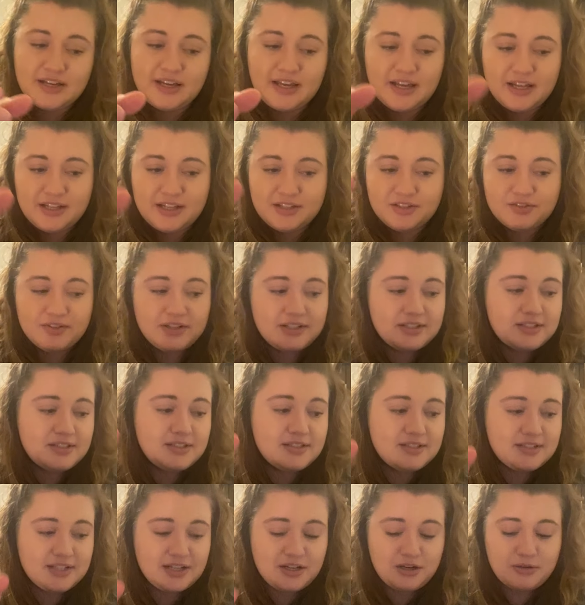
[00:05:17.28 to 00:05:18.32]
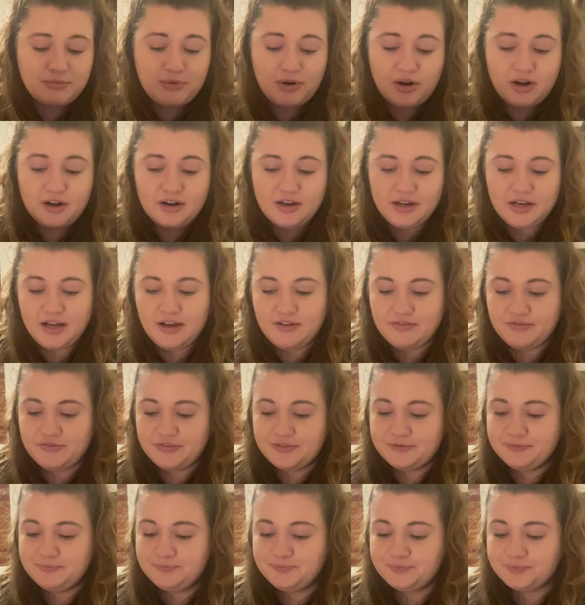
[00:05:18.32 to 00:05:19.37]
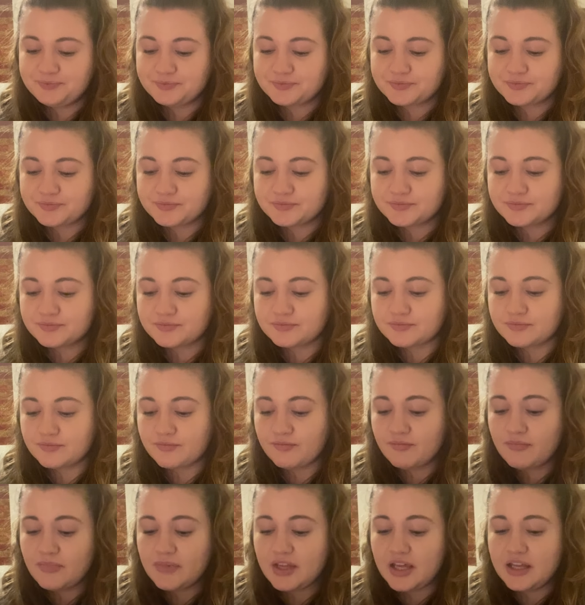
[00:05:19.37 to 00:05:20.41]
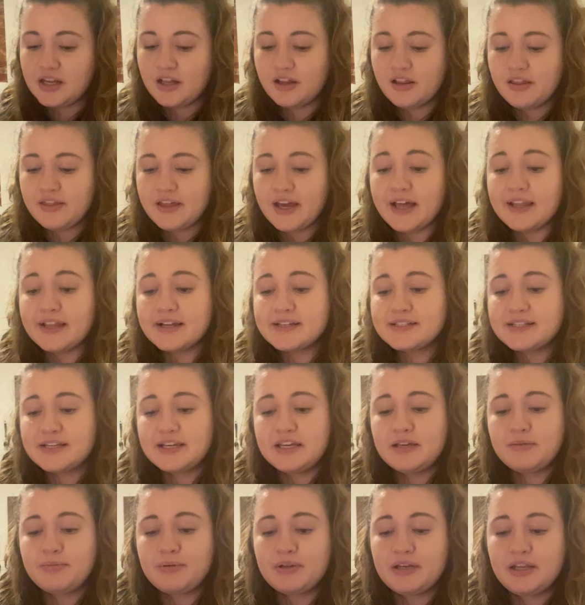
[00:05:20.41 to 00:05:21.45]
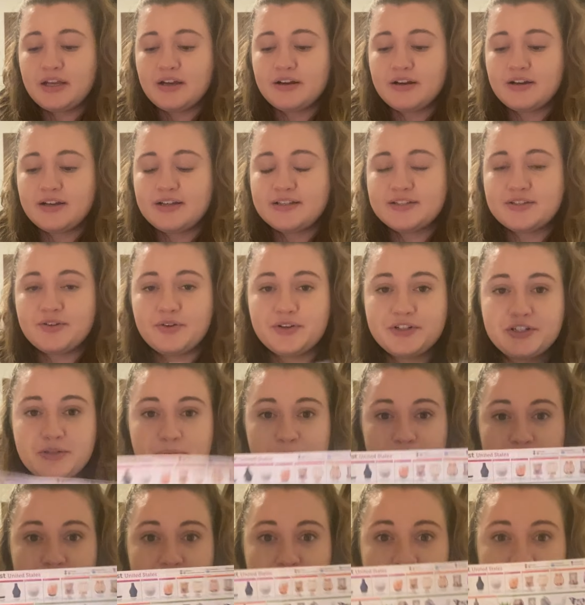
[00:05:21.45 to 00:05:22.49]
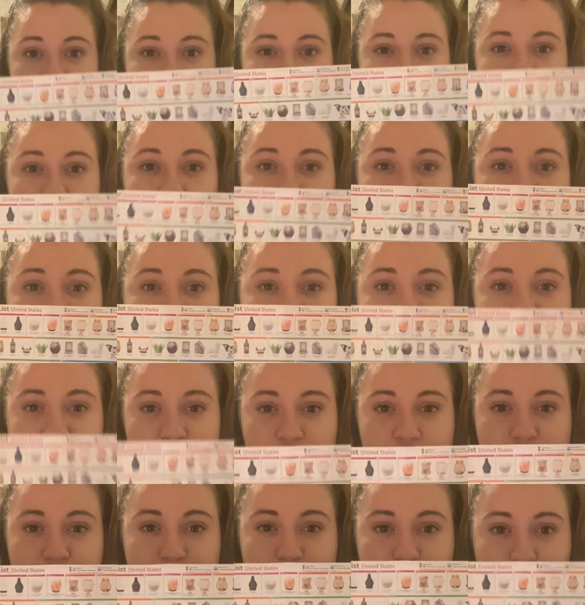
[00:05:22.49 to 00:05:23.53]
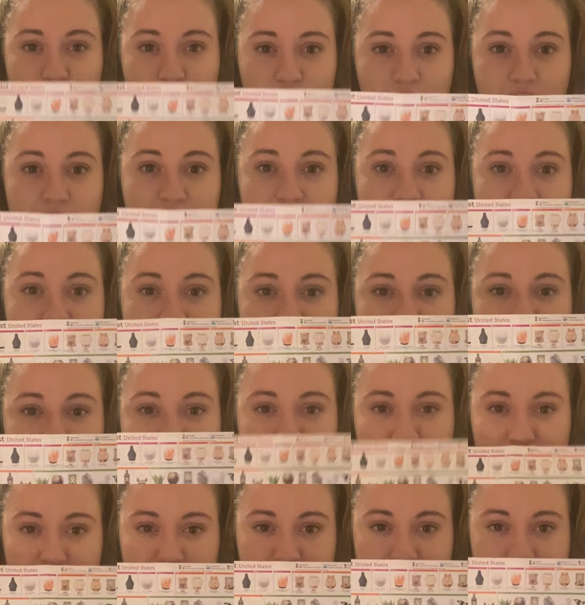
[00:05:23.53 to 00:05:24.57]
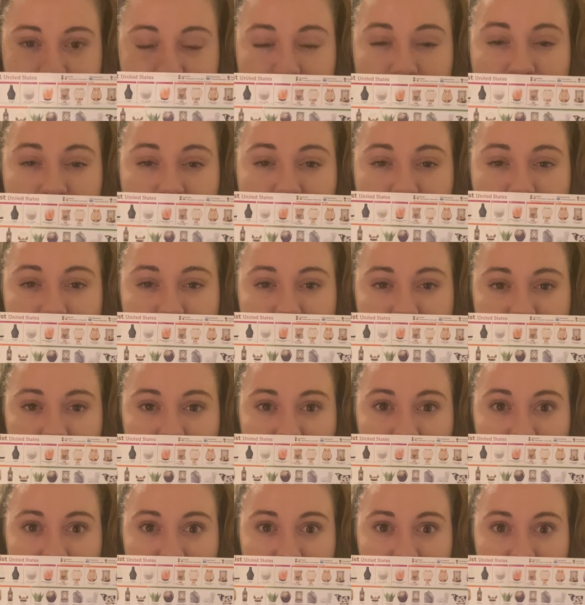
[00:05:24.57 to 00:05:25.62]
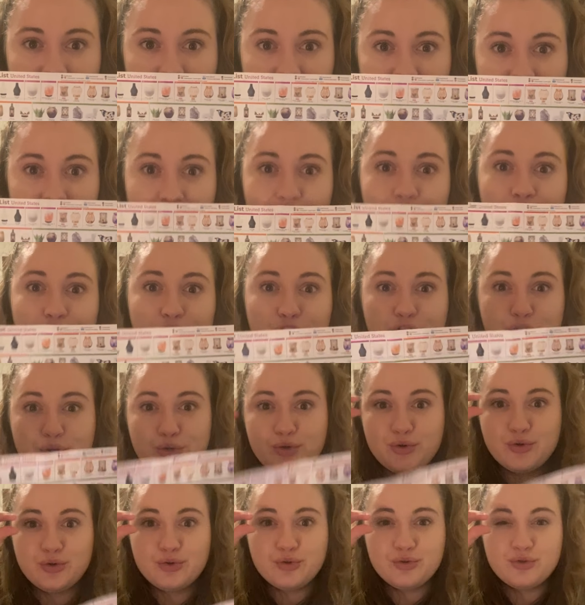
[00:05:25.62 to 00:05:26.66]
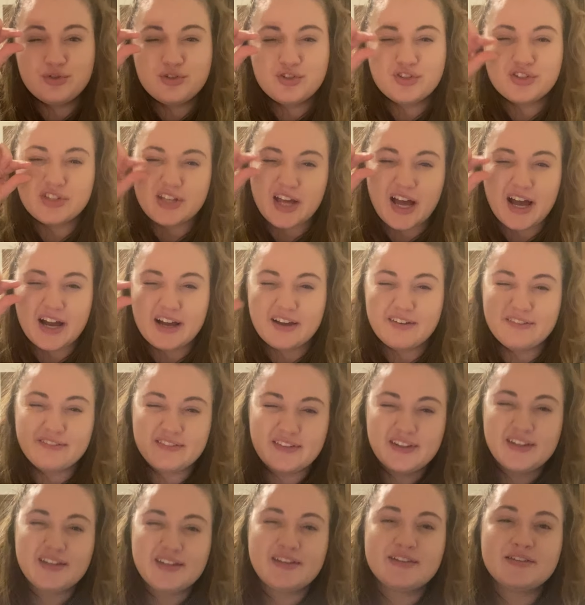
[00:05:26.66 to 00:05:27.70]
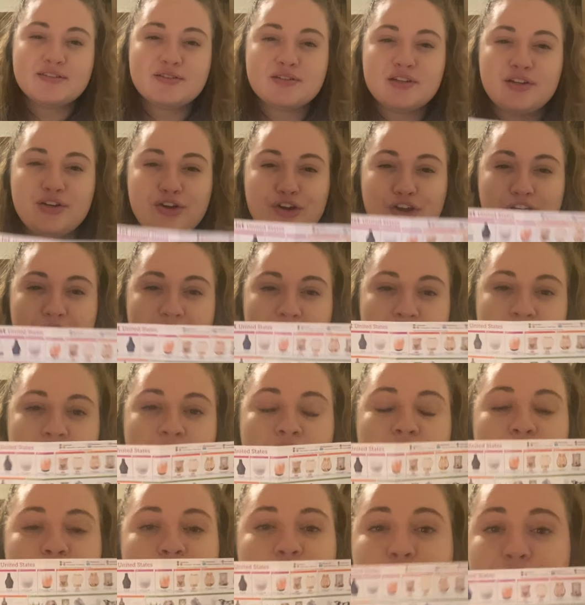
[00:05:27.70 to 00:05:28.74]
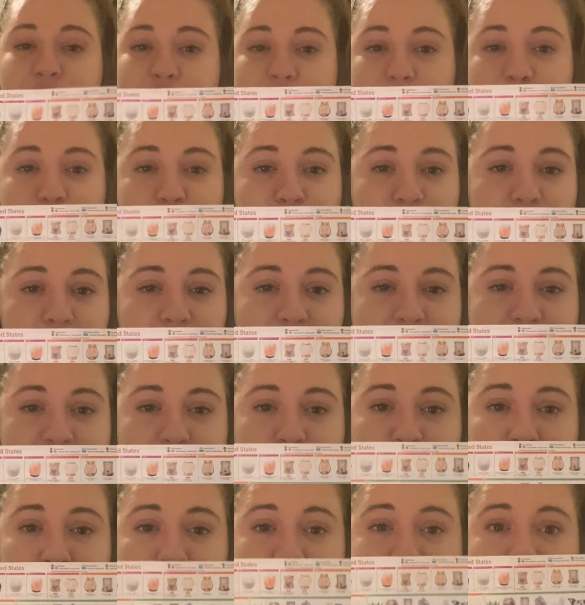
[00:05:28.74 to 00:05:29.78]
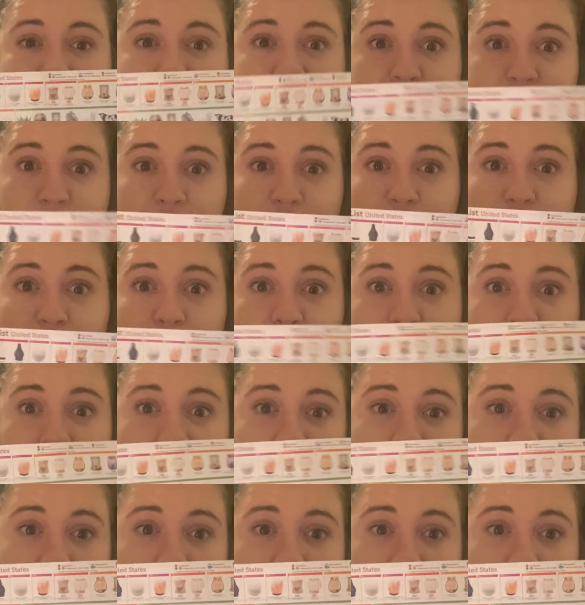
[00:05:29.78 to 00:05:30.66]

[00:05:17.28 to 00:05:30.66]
I can't stress the sticker part enough. Another thing I like to keep in here is going to be a full product sheet. So you get like a huge stack of these in your kit. Use them, utilize them, put your sticker on